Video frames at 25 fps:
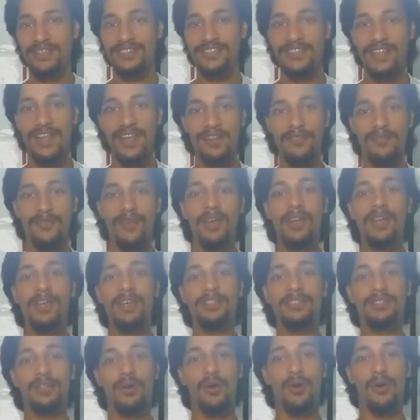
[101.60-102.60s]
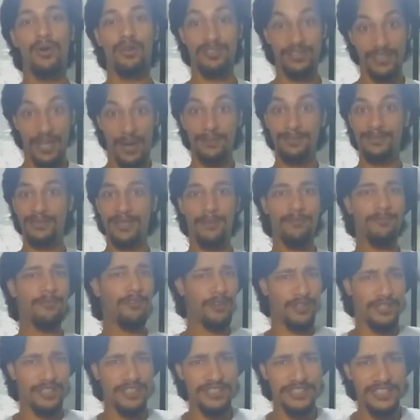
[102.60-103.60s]
itself, so thumbs up
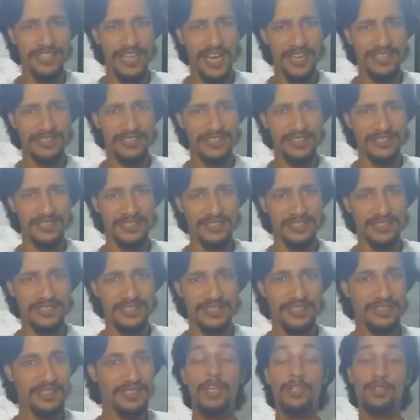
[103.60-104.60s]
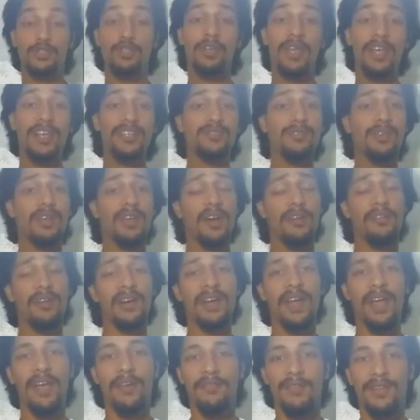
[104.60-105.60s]
for easy access. So guess we
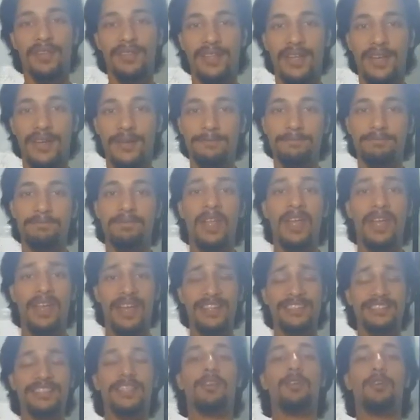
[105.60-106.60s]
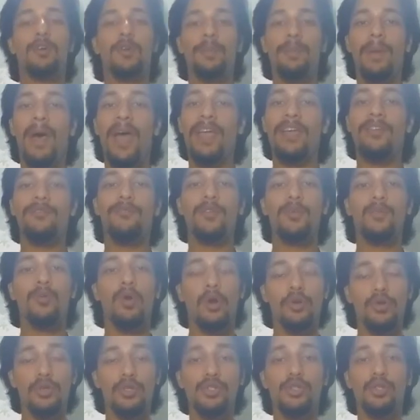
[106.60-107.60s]
covered everything. It's a good buy if you
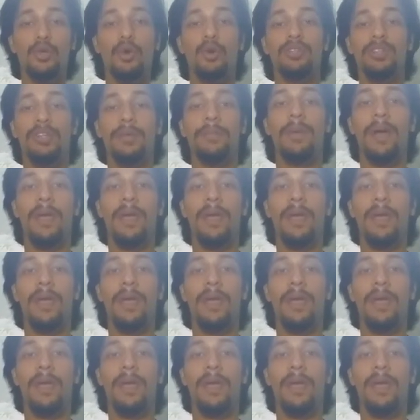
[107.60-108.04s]
want to show the